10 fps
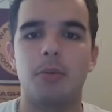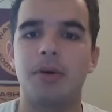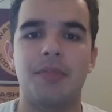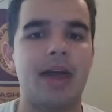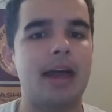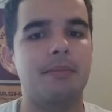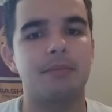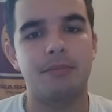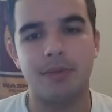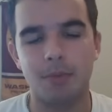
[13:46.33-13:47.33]
But
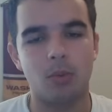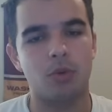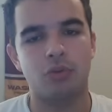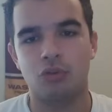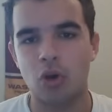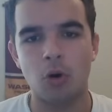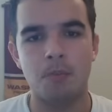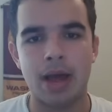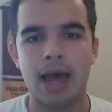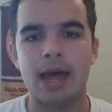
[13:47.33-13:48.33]
that fumble was so
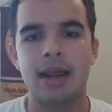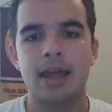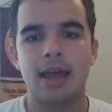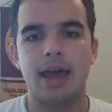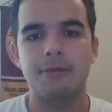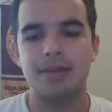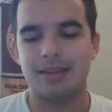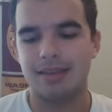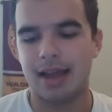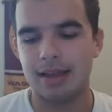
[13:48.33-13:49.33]
bad, and
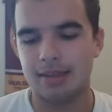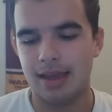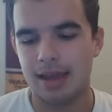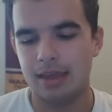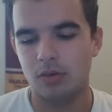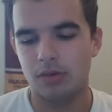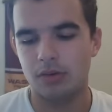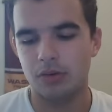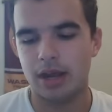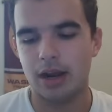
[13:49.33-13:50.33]
besides that, he was
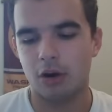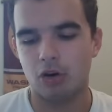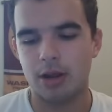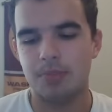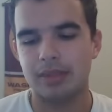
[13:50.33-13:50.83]
still not great.